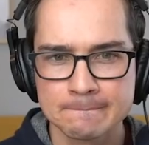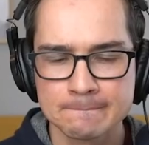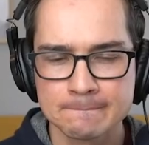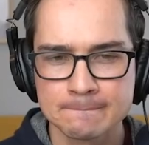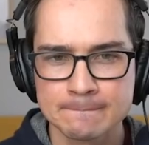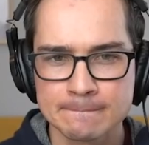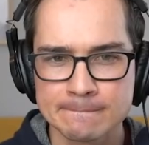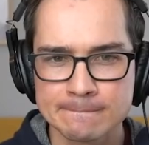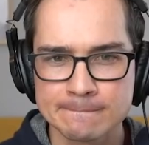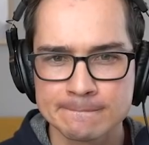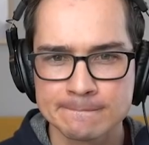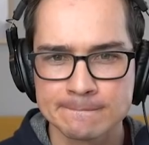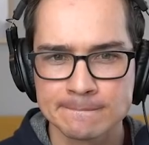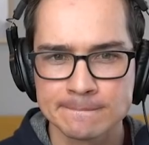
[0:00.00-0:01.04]

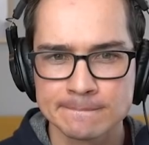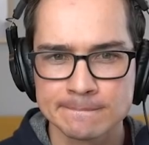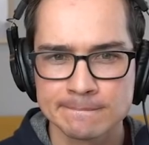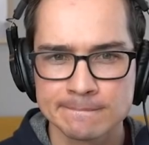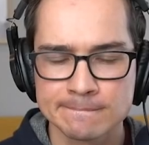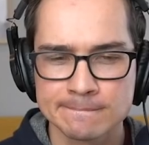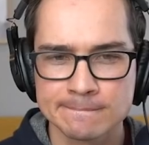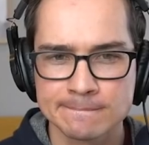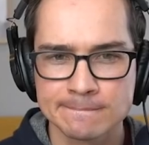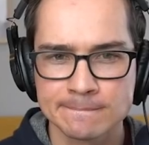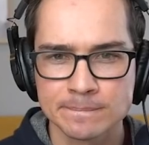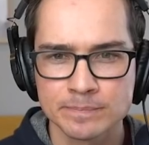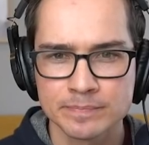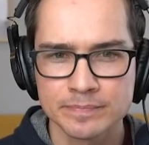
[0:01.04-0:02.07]

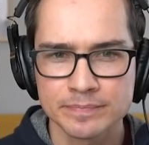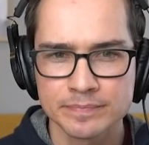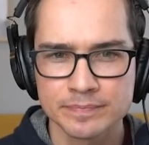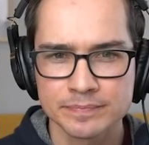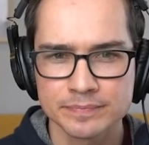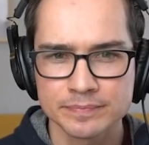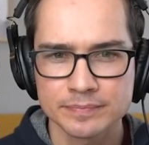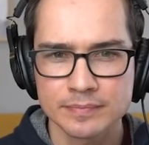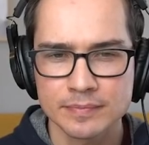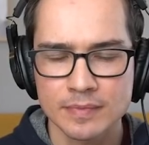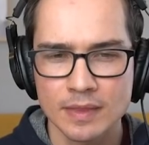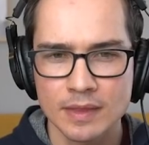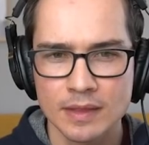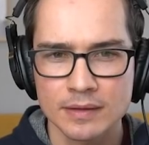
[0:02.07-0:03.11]

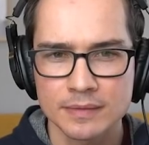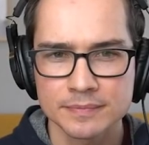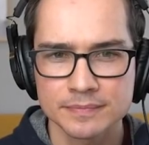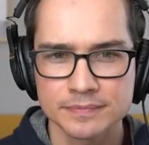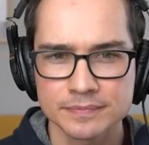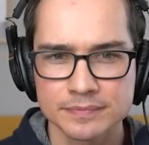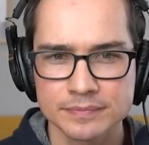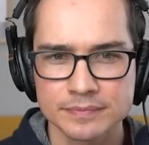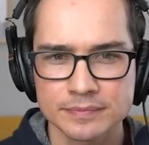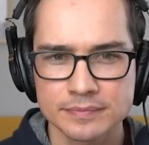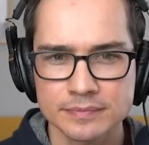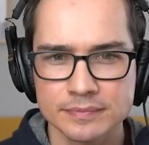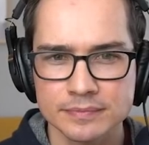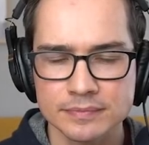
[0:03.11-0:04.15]

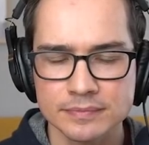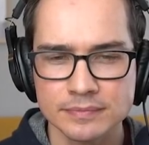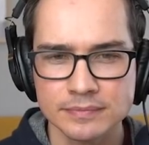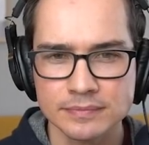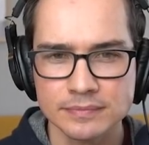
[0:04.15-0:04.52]
No words are spoken by the person on screen.